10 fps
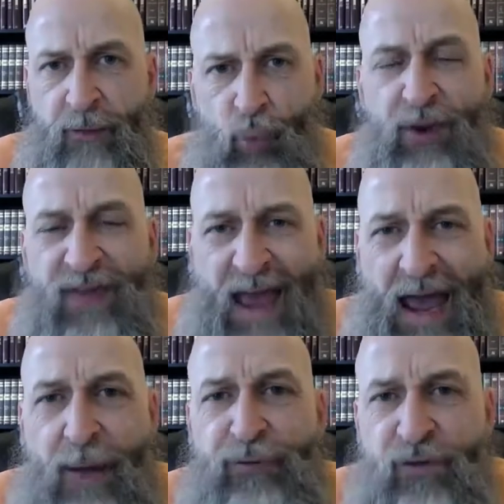with
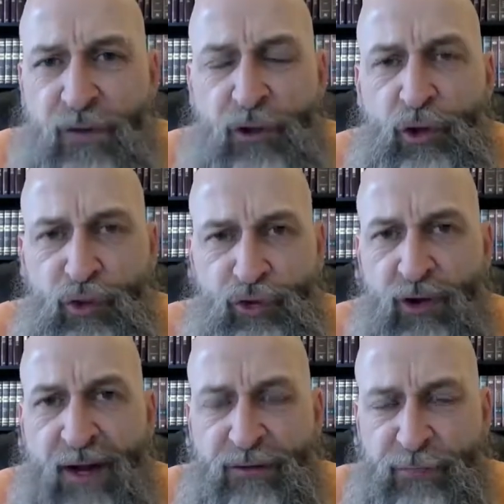absolute
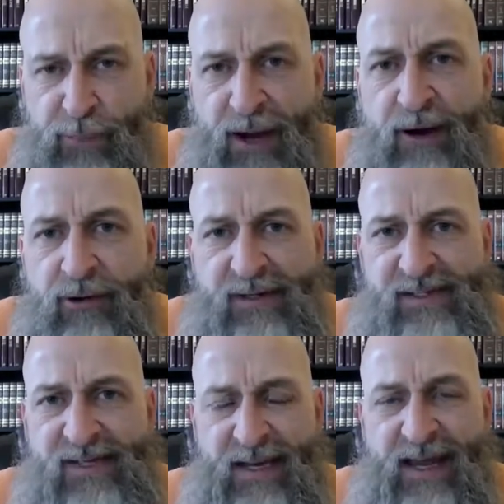
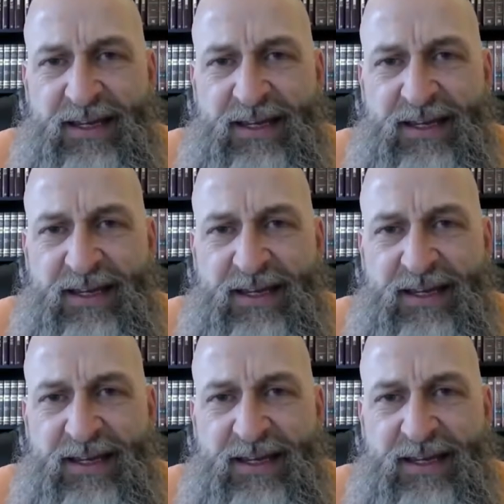transparency,